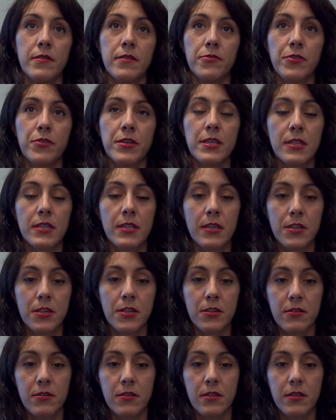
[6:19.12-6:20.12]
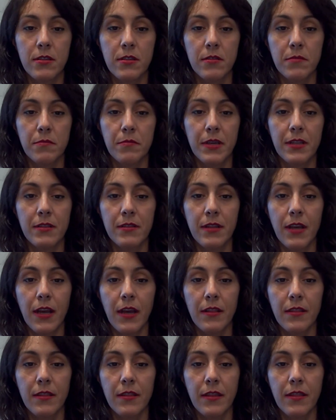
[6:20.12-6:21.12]
train stations in the
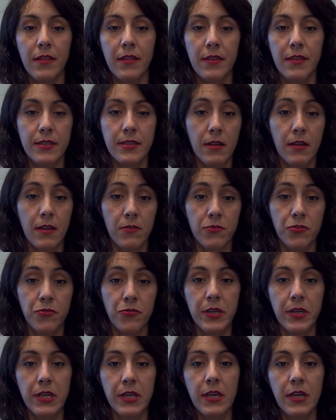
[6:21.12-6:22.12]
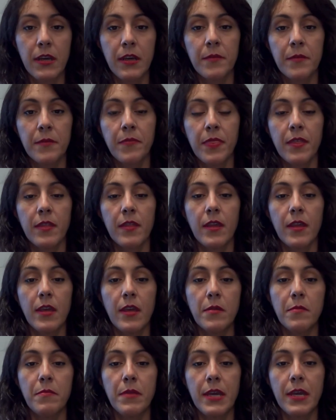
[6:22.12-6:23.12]
mid-19th century,
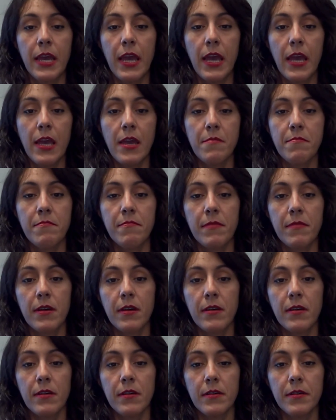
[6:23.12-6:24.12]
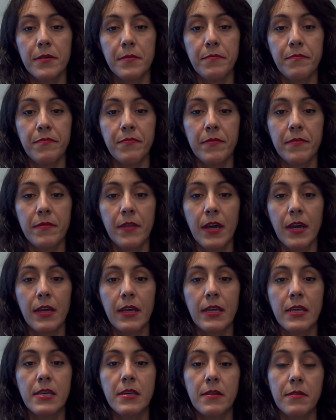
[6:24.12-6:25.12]
they became
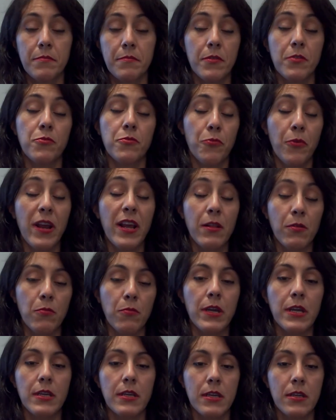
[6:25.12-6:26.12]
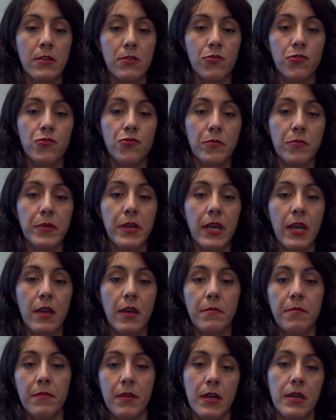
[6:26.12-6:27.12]
a key. The railway industry
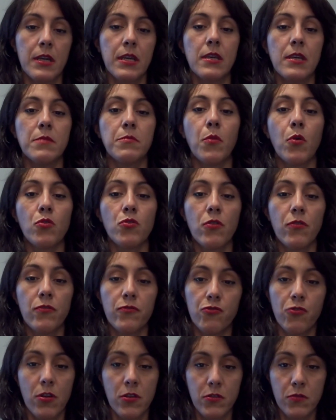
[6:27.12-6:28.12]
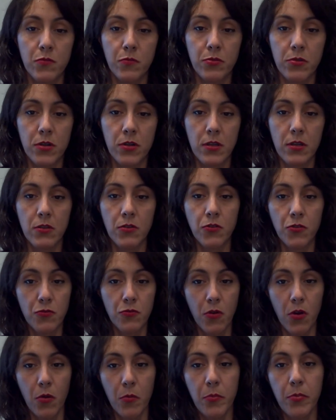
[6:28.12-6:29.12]
became a key mode of transport in
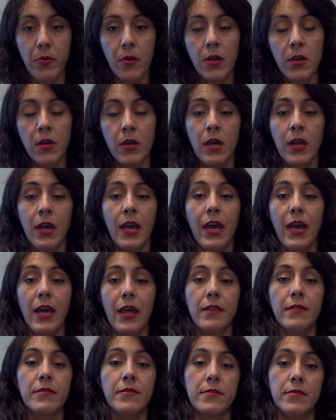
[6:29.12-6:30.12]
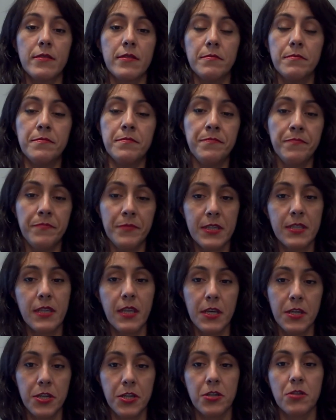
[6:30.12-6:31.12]
Europe, and
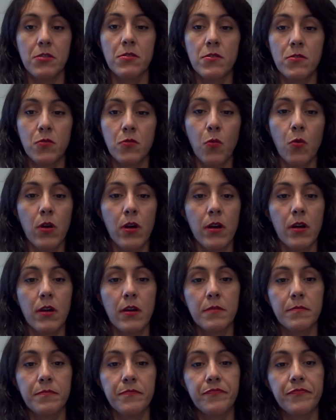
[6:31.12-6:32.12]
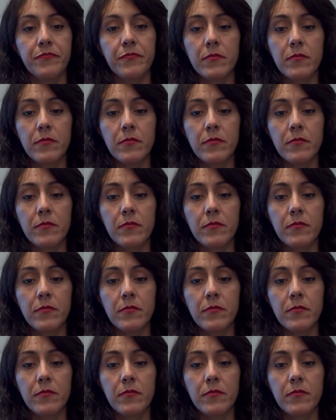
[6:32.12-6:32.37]
stations were